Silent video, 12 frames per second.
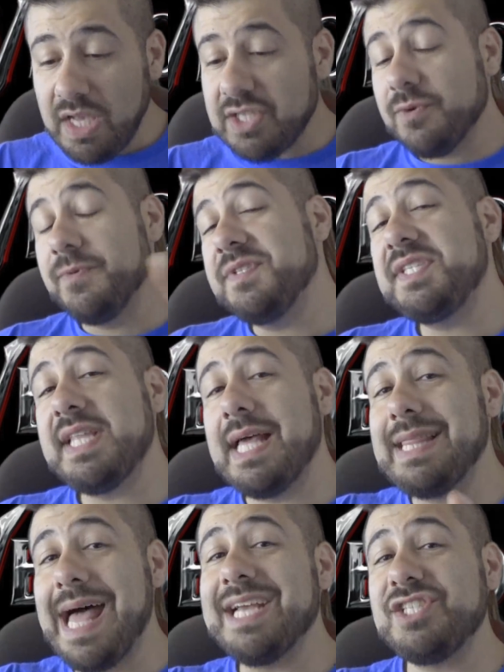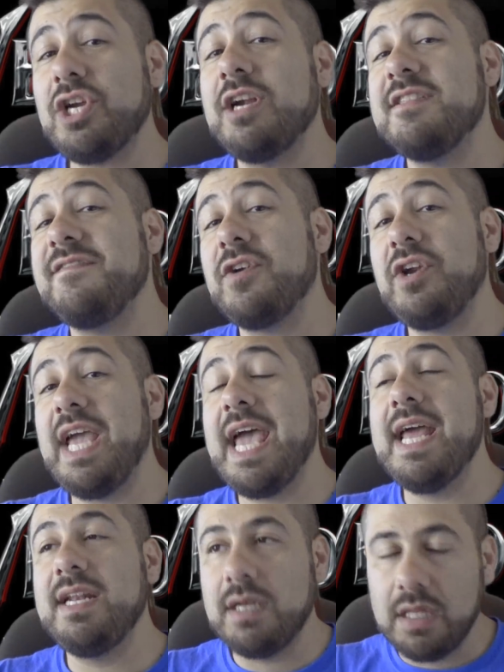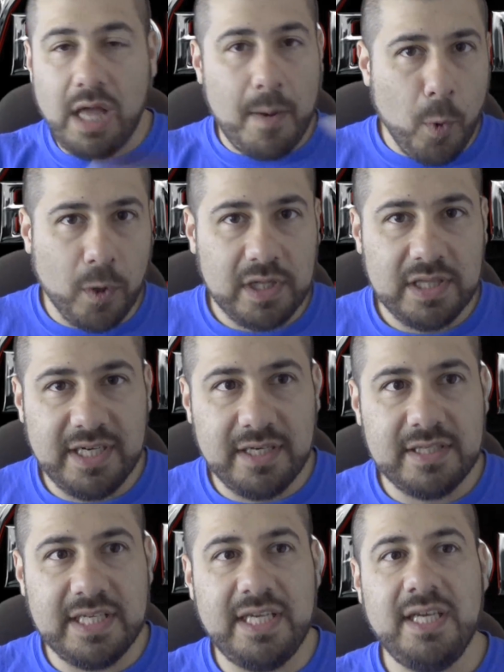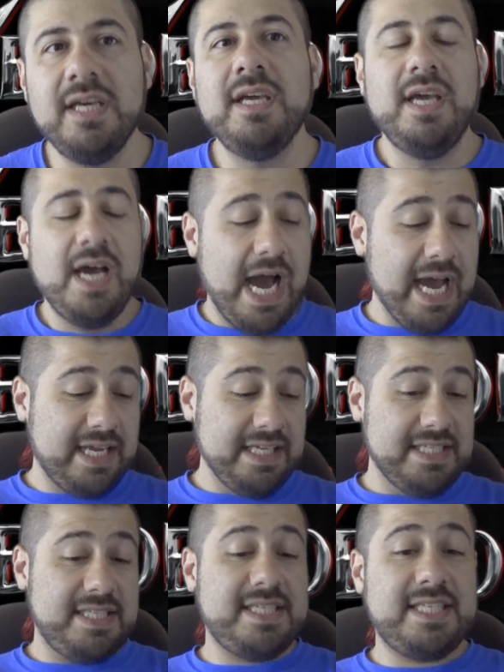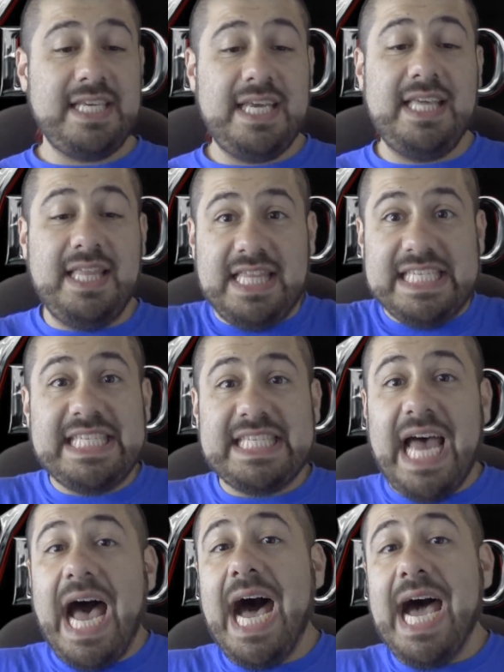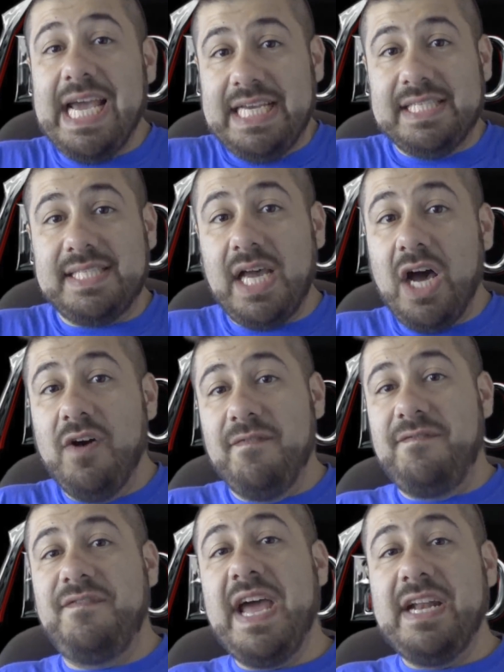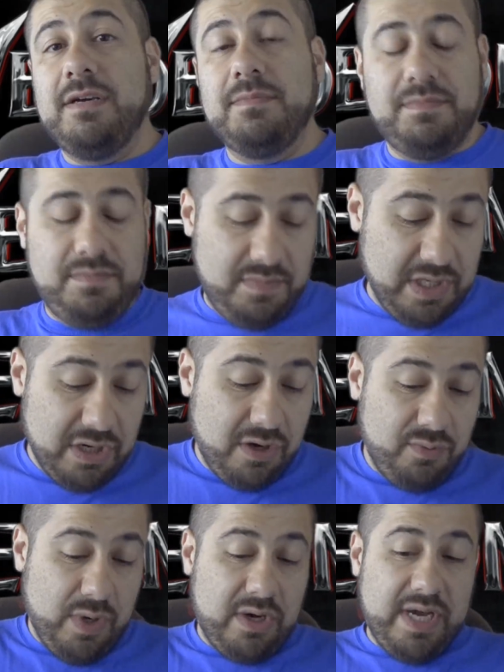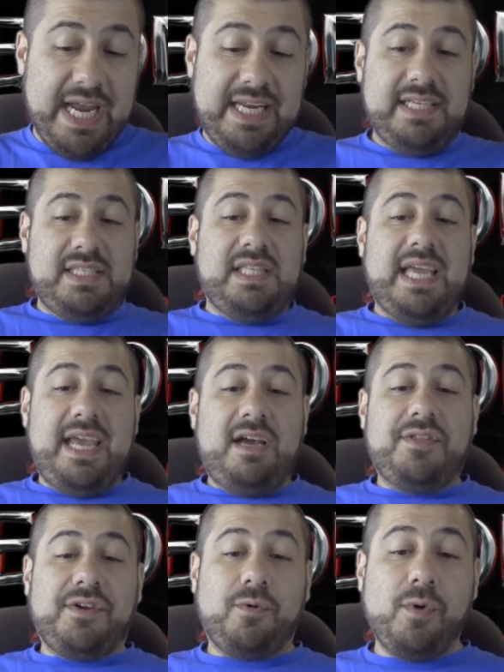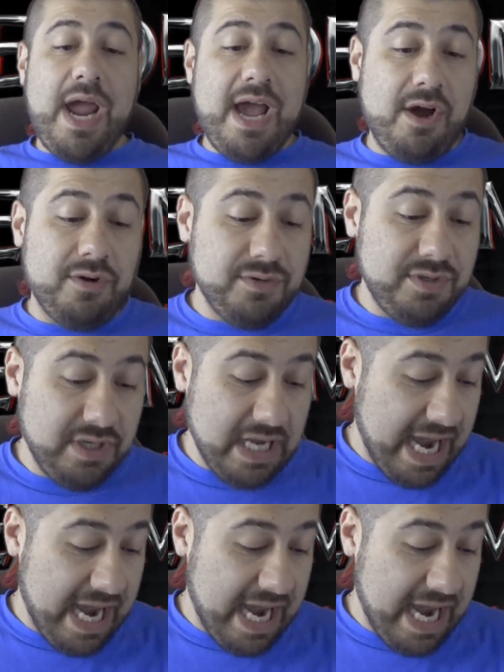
so when we see that last shot at the very end a lot more clearly, I could see the size of Venom, you know, while Eddie's laying on the ground.